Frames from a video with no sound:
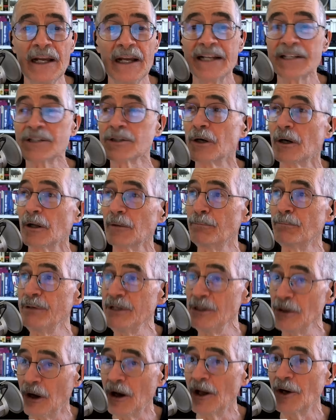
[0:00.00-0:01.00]
It's called
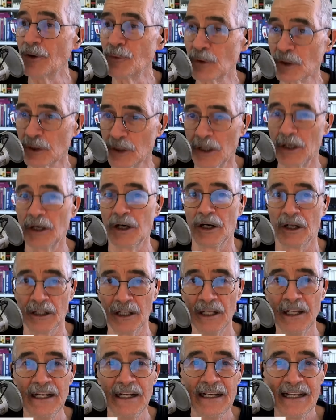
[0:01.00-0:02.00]
Beyond Recall,